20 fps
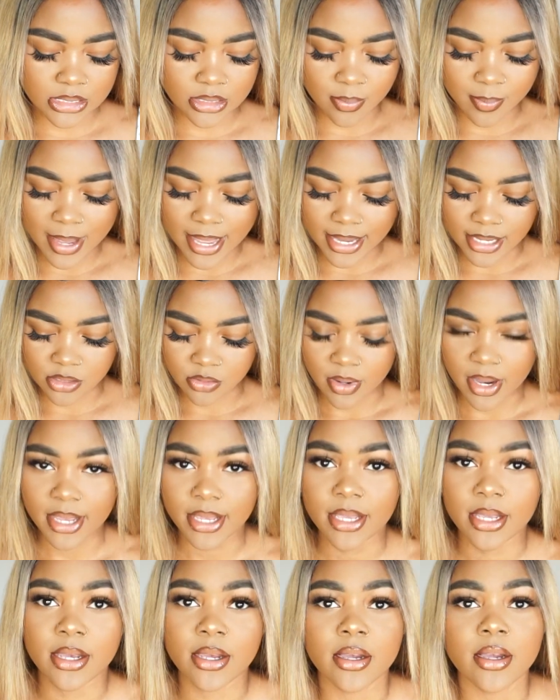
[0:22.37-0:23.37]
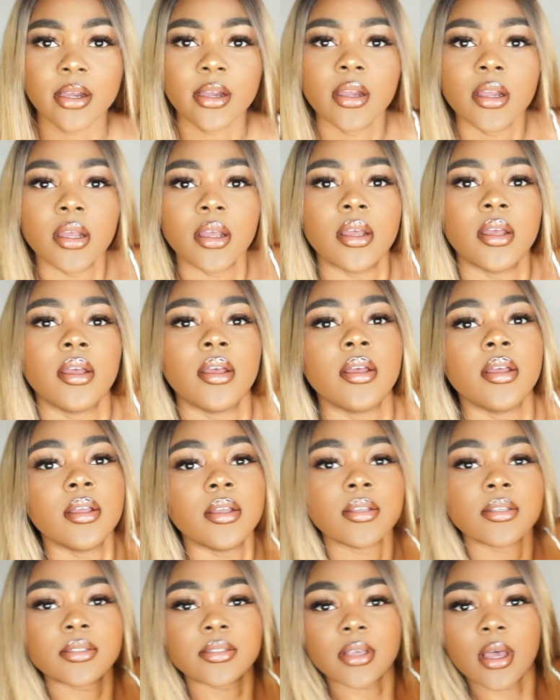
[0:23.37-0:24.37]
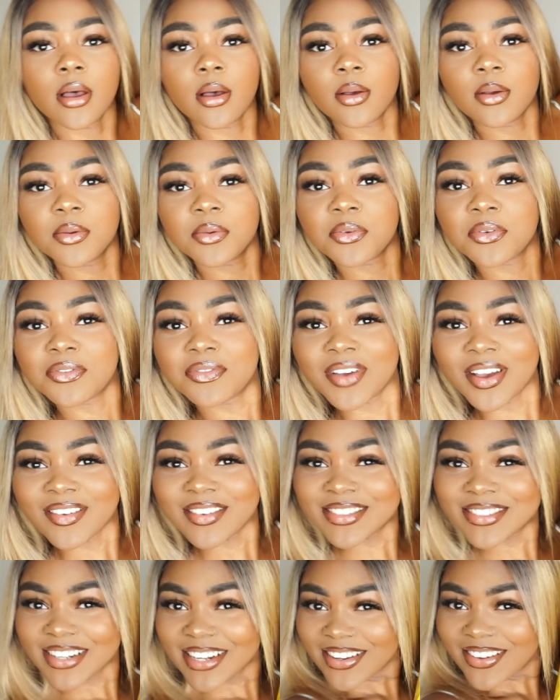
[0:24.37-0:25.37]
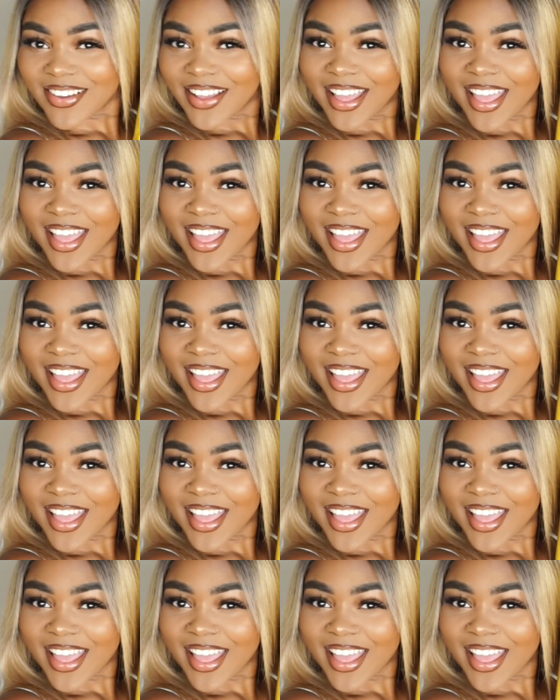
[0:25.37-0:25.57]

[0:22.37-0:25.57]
the bag is right here. So Forever 21.